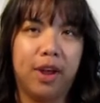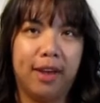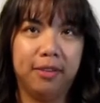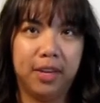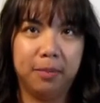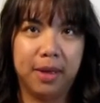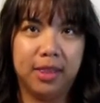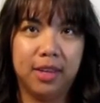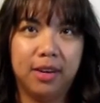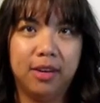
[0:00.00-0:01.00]
drafting
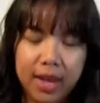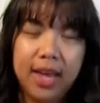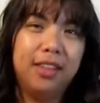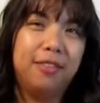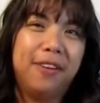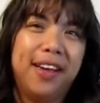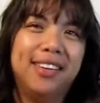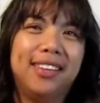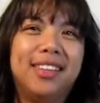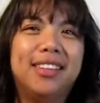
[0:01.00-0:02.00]
method. And then
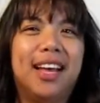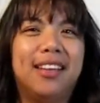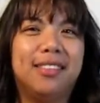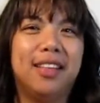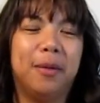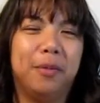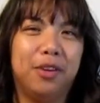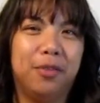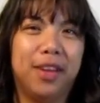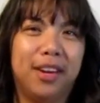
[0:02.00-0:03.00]
finally, the last thing I'm
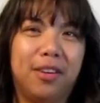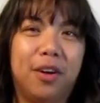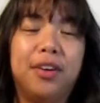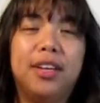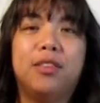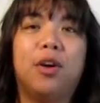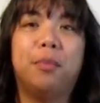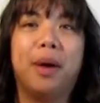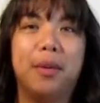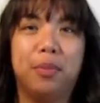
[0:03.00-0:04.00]
going to rate it on is
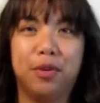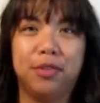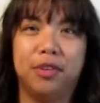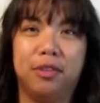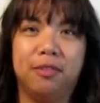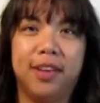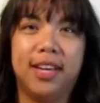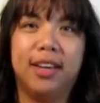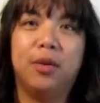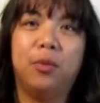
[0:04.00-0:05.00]
on my personal
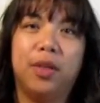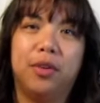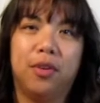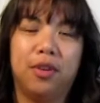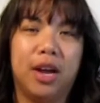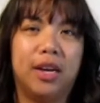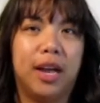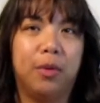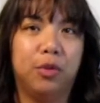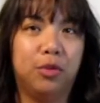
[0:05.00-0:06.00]
fit and whether or not
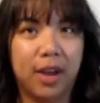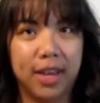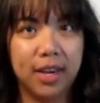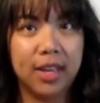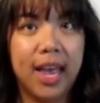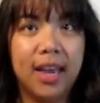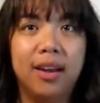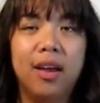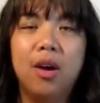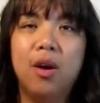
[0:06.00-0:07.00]
I would try it again